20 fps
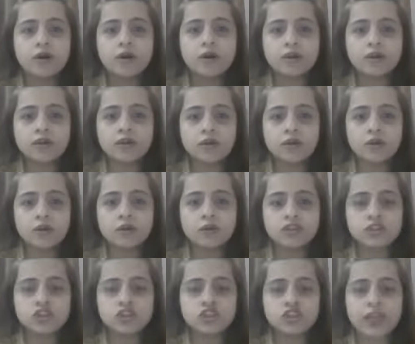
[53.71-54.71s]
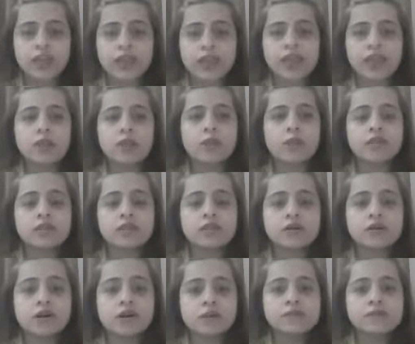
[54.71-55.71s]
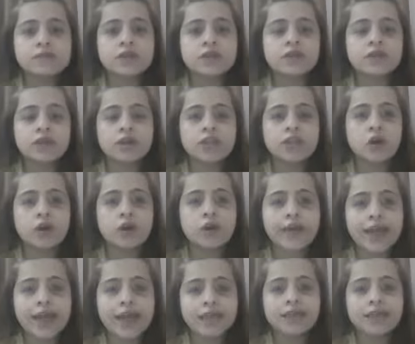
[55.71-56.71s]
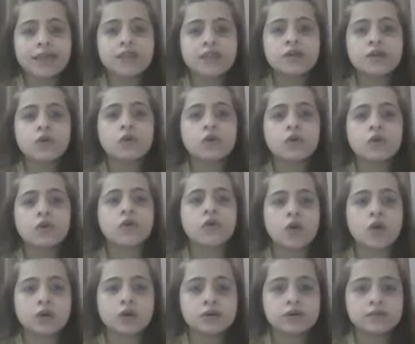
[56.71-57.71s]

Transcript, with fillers: you know, checking whether the herbs are really organically grown or not